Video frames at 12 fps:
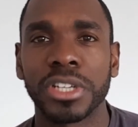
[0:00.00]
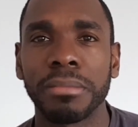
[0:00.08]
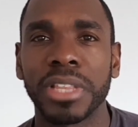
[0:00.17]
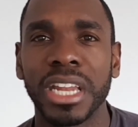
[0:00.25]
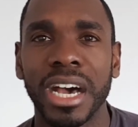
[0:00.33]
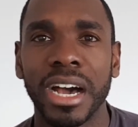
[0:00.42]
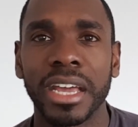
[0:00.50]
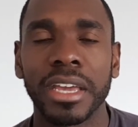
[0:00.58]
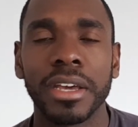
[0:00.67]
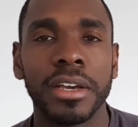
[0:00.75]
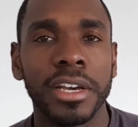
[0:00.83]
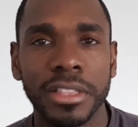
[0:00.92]
something
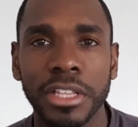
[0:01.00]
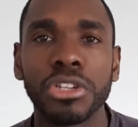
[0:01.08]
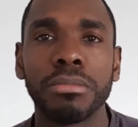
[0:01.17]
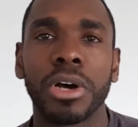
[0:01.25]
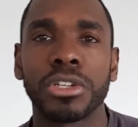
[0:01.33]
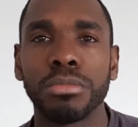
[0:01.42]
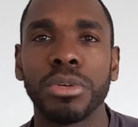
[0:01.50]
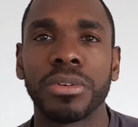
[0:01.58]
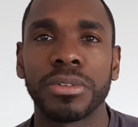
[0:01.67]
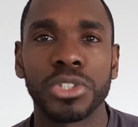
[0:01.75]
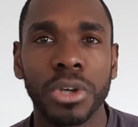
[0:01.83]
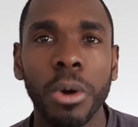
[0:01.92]
higher, then you must move
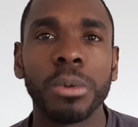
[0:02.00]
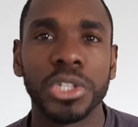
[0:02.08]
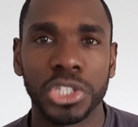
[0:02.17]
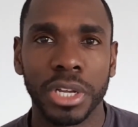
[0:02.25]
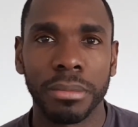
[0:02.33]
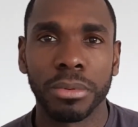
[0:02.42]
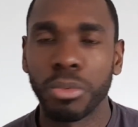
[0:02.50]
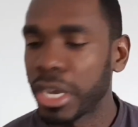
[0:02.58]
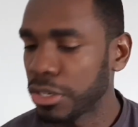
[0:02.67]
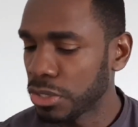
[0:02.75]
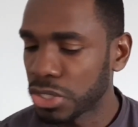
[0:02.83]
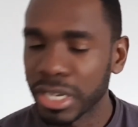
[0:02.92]
over to ownership, where
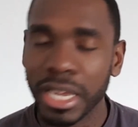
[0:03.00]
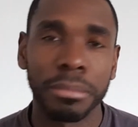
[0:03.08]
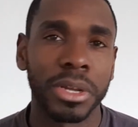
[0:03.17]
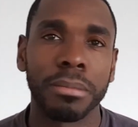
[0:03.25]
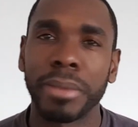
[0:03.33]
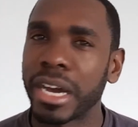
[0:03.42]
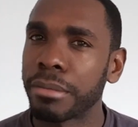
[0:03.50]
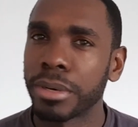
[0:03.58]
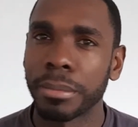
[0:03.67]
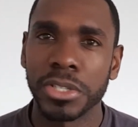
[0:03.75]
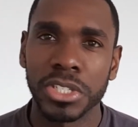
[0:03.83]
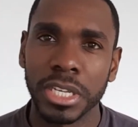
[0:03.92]
you say, okay, I'm going to buy a
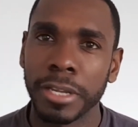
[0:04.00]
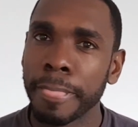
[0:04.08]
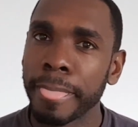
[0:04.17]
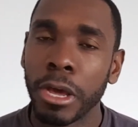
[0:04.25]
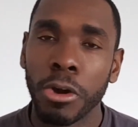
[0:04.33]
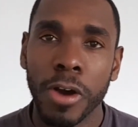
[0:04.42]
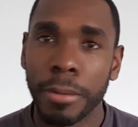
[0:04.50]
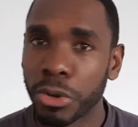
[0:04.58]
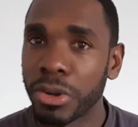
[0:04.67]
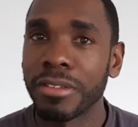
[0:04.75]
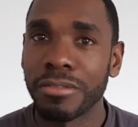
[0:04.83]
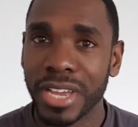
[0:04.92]
property. I'm
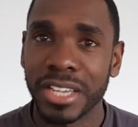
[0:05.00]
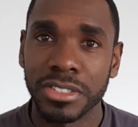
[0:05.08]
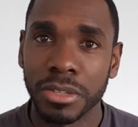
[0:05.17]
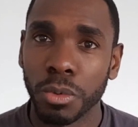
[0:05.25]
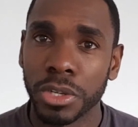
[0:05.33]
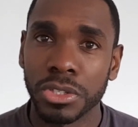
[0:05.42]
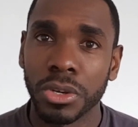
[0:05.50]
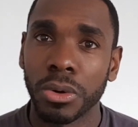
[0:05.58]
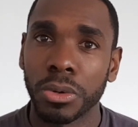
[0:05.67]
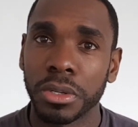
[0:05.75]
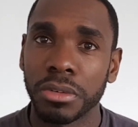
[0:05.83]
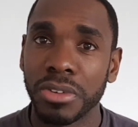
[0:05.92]
going to invest in what's
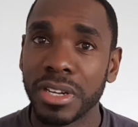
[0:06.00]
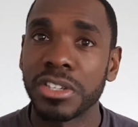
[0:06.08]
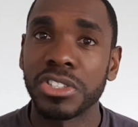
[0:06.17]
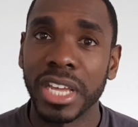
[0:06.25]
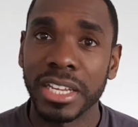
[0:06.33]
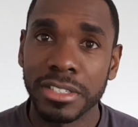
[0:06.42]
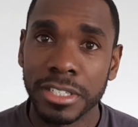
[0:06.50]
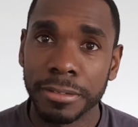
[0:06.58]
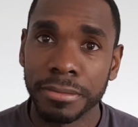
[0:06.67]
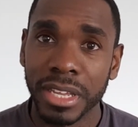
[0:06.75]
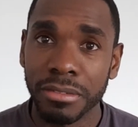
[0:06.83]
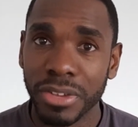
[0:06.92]
called a real estate
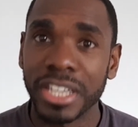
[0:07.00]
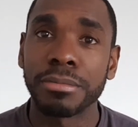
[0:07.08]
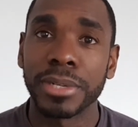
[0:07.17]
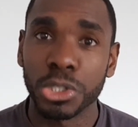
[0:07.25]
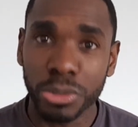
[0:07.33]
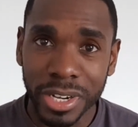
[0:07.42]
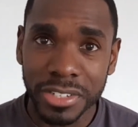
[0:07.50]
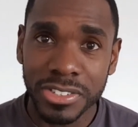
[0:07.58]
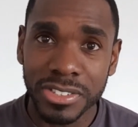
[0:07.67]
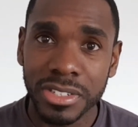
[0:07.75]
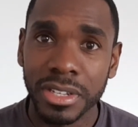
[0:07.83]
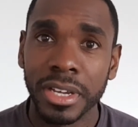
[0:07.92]
investment
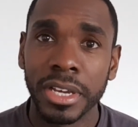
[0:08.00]
trust,